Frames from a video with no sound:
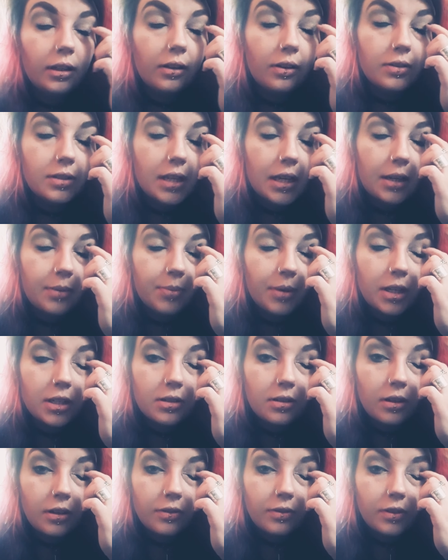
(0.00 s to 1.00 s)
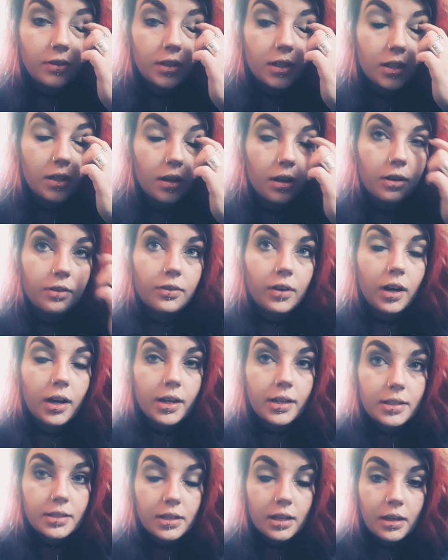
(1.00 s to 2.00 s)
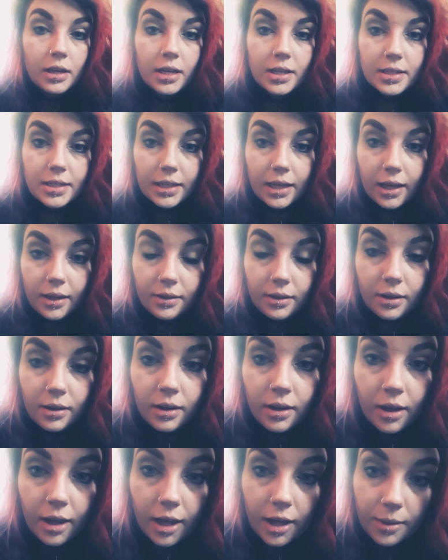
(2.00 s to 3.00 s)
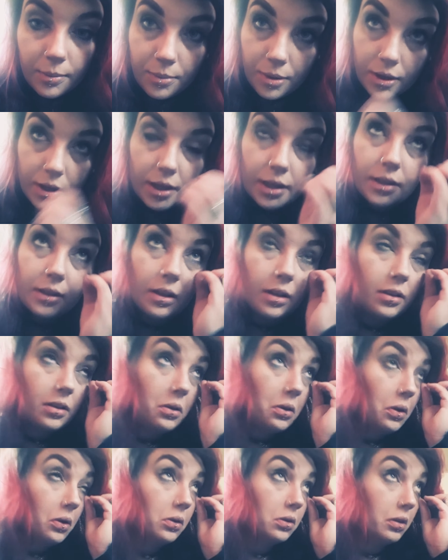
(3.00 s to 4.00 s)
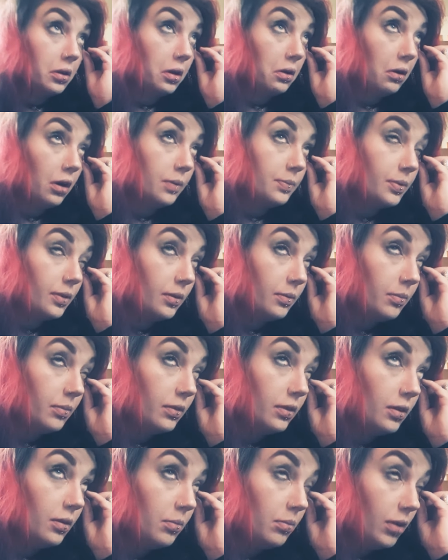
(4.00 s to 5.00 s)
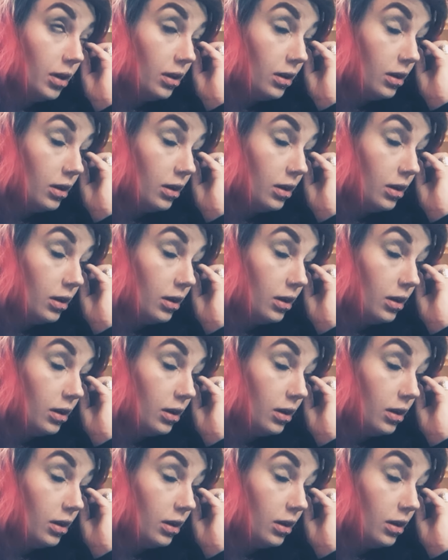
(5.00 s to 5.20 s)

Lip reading: Take a picture of us together and put it in the... Holy crap, something's in my